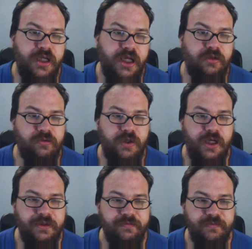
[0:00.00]
Now,
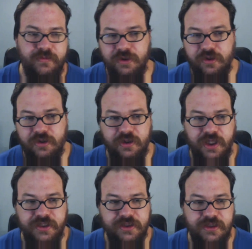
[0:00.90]

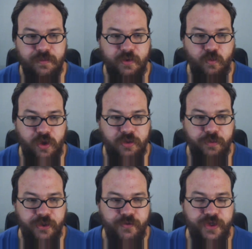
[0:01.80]
like some of the water
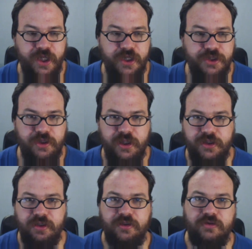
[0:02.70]
purification,
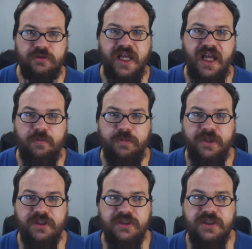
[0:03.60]
like the little
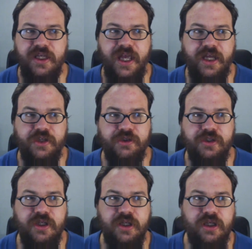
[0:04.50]
tablets,
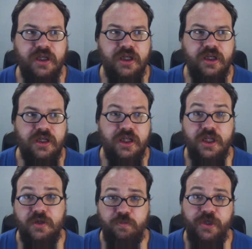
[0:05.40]

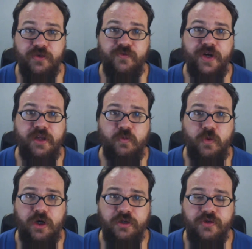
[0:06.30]
they'll purify the
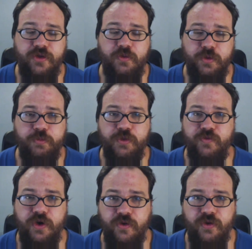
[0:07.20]
water. They'll remove
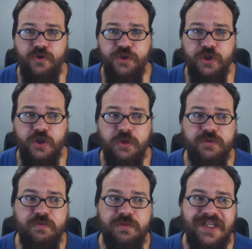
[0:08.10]
all the germs,
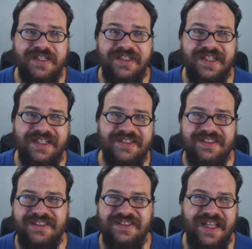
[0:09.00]
but it kind of
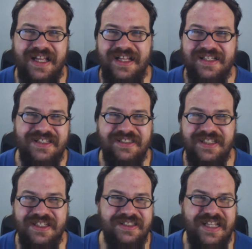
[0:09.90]
still has
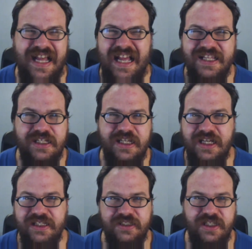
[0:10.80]
an
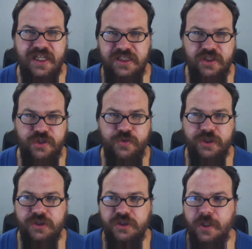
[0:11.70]
iodine taste to
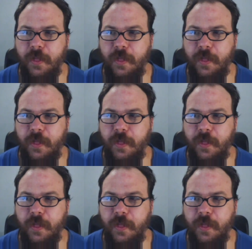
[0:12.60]
it.